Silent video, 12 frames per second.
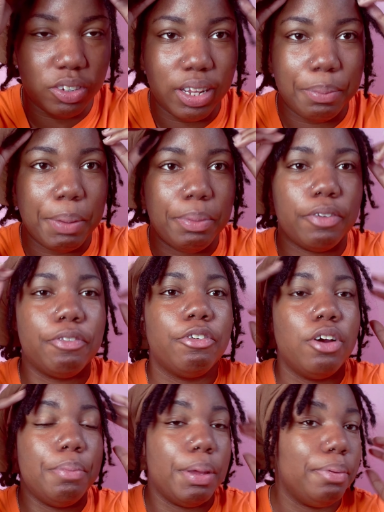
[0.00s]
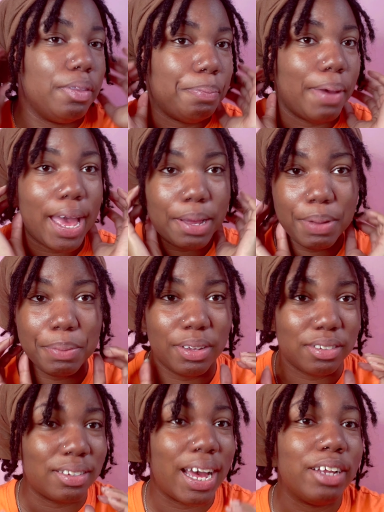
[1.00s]
like maybe the front, maybe the back, maybe
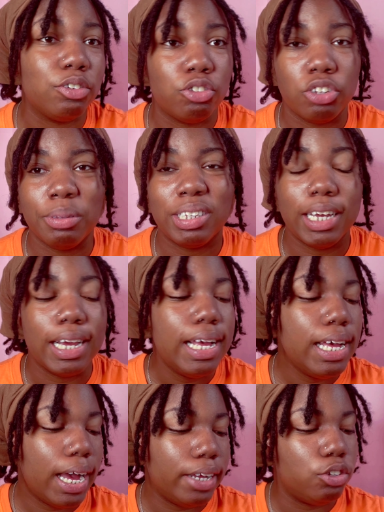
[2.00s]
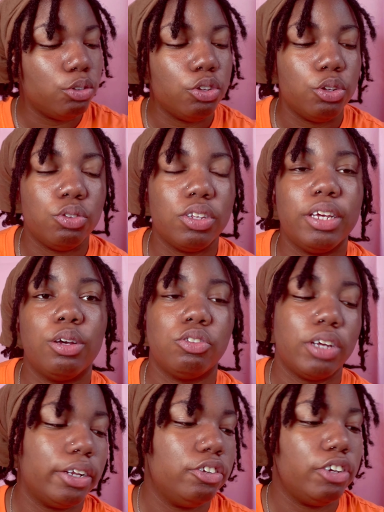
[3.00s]
a side or something, I do use Eco
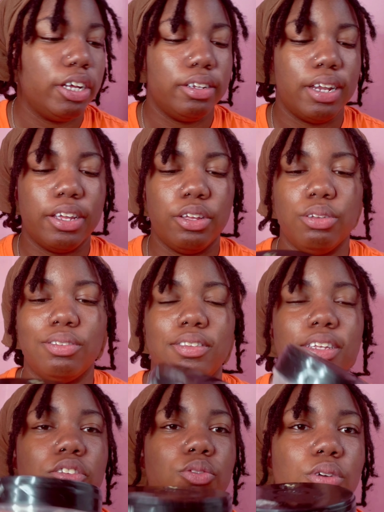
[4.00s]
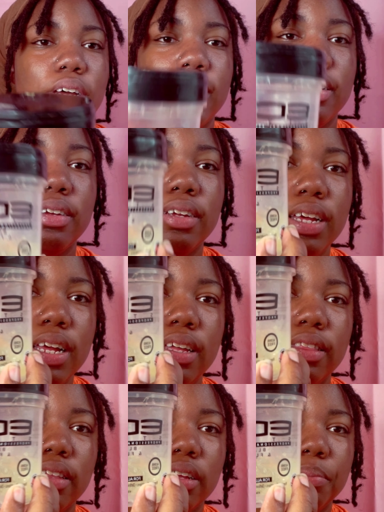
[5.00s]
Styler gel, and I use this one,
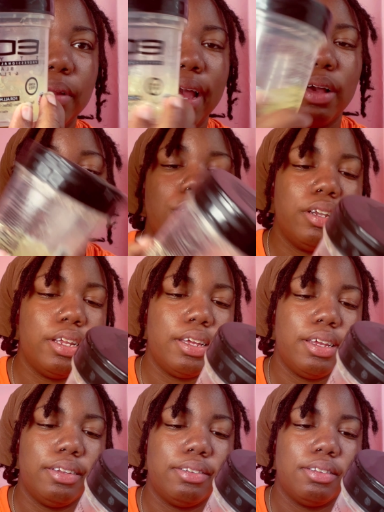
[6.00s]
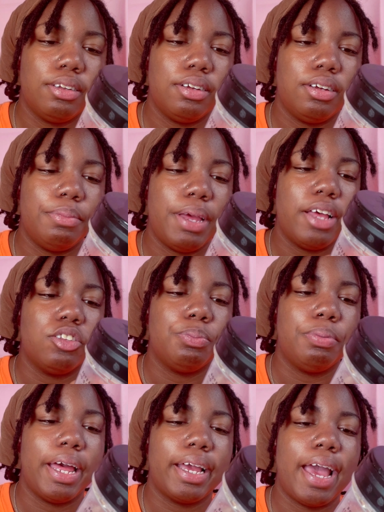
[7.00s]
the black one. It has
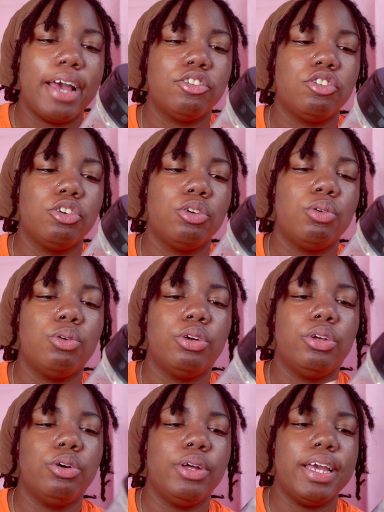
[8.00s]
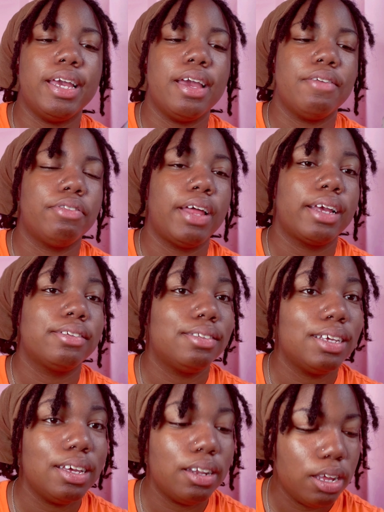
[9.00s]
black castor oil and
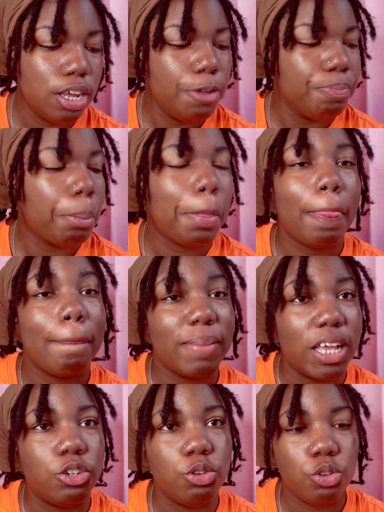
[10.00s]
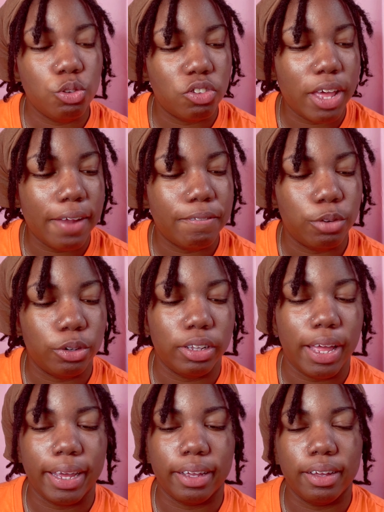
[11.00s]
flaxseed. I do use that for
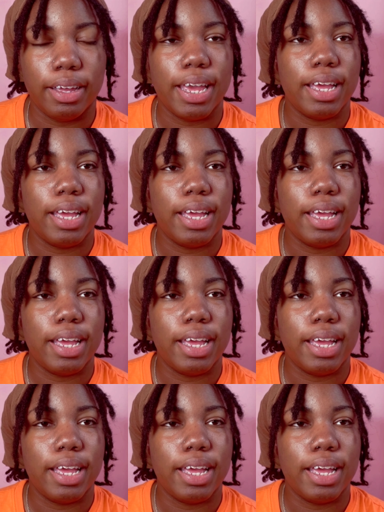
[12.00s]
like a